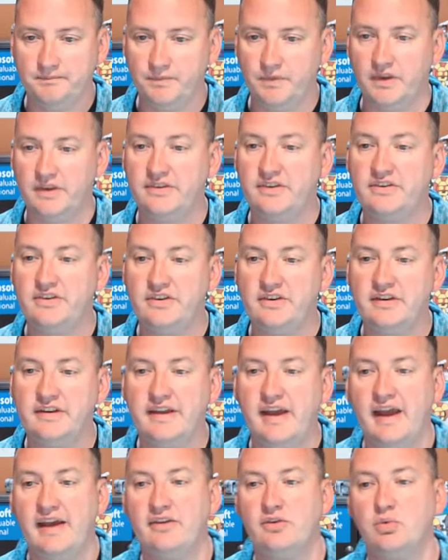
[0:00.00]
This is in the
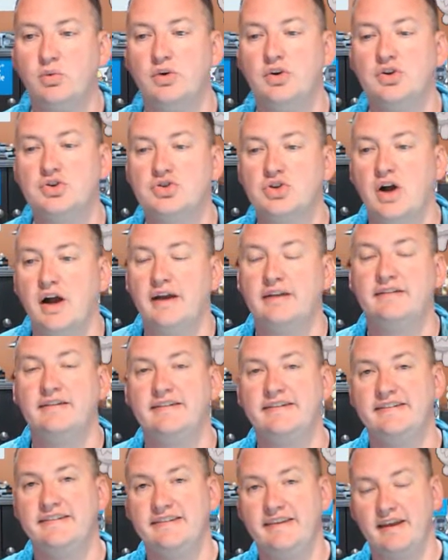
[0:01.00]
case where you're trying to
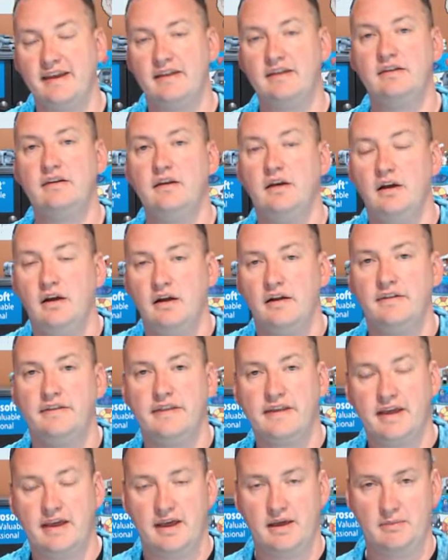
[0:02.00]
send
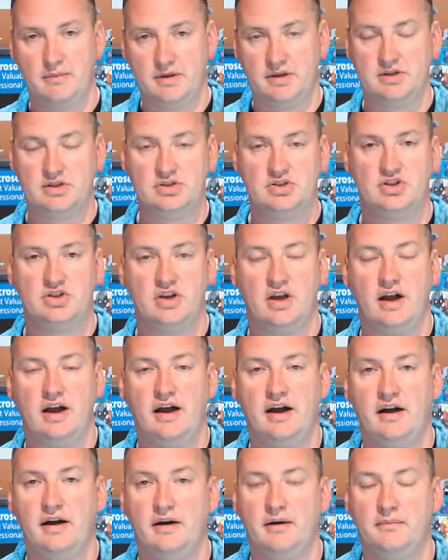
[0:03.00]
the image,
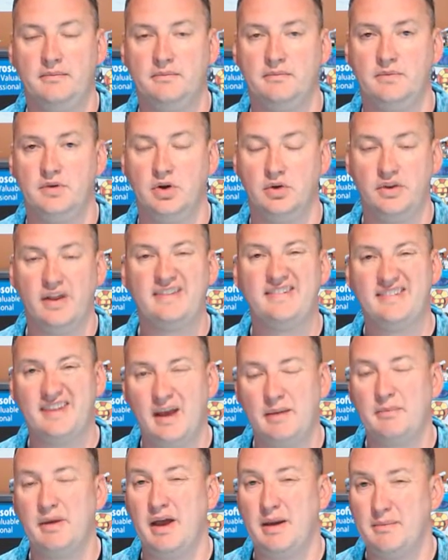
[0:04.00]
um, you know, that
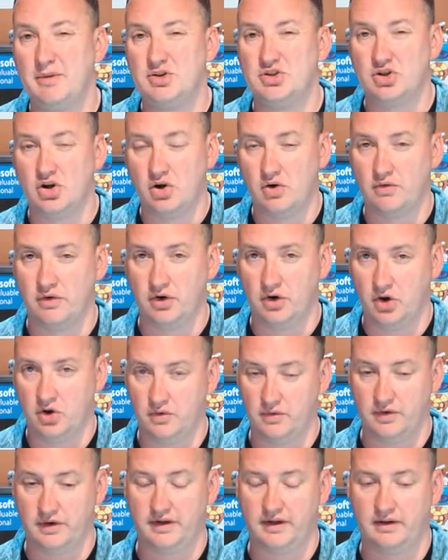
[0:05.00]
same image over and
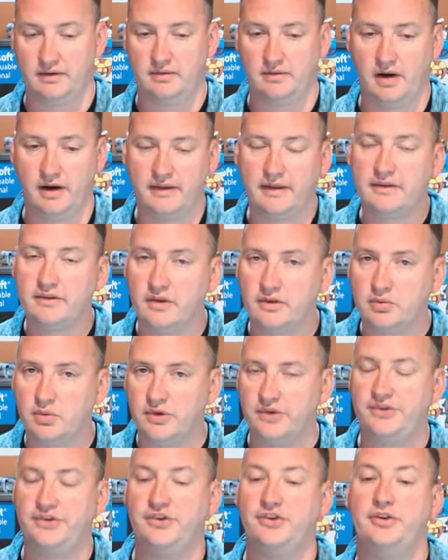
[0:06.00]
over again, right? That's, that's what
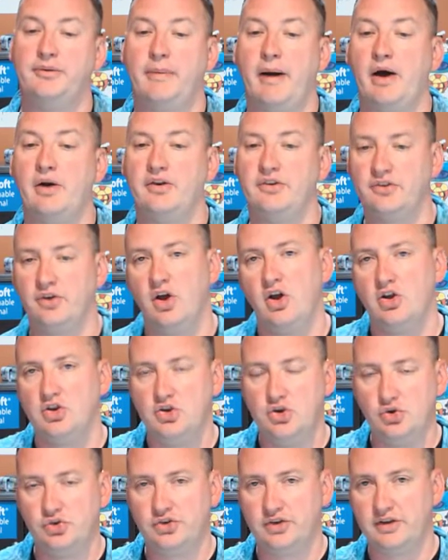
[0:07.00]
this is about: is
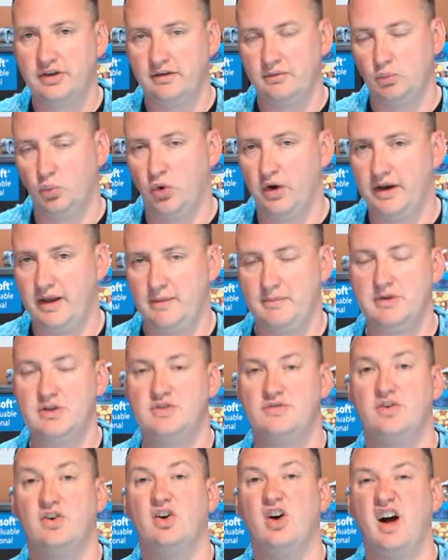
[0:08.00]
using one image
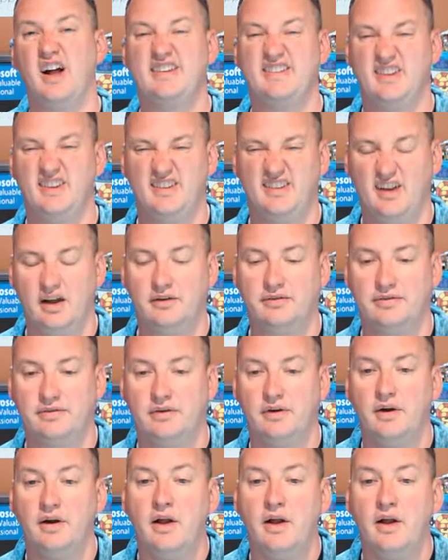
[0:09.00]
for lots of stuff.